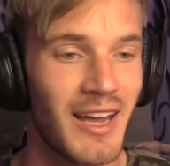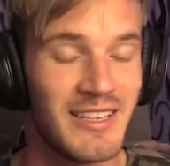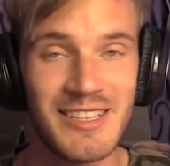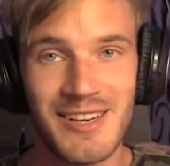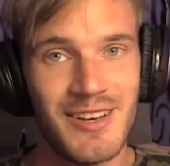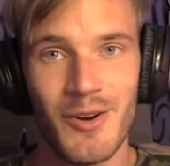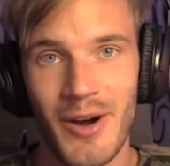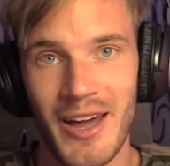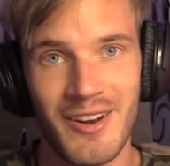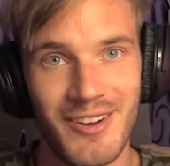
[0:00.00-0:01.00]
I didn't know
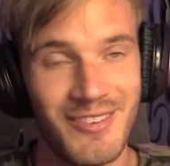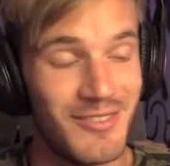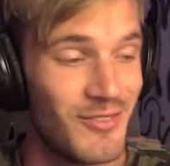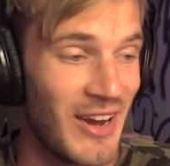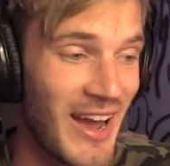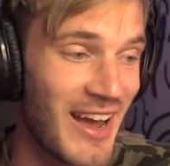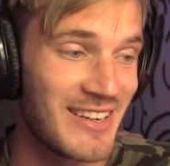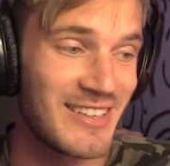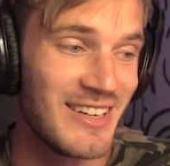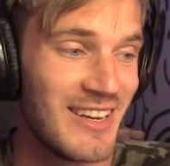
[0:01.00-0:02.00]
how to react.